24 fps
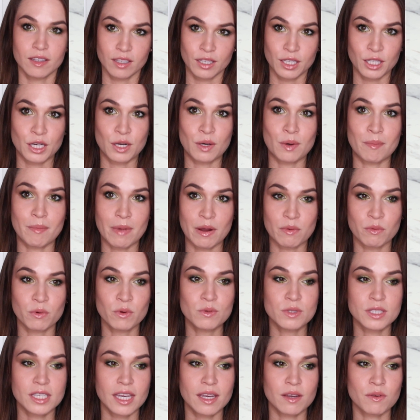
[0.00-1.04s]
you know, my
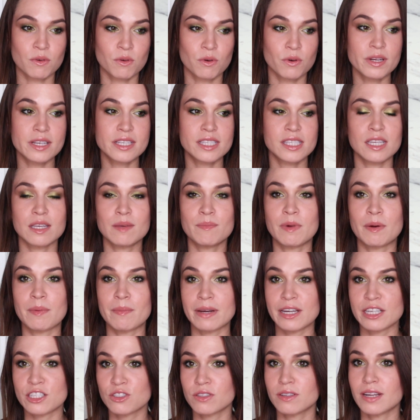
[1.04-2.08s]
roots get greasy, but
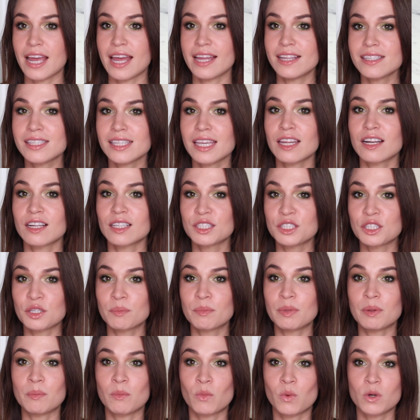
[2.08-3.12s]
my ends get a little
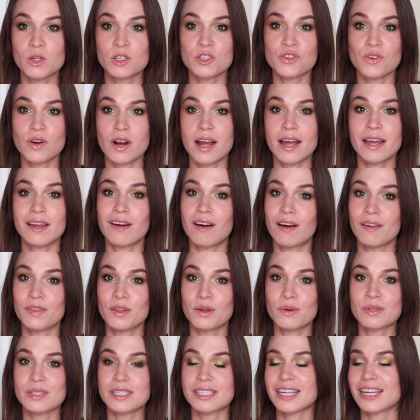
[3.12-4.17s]
bit more dry on those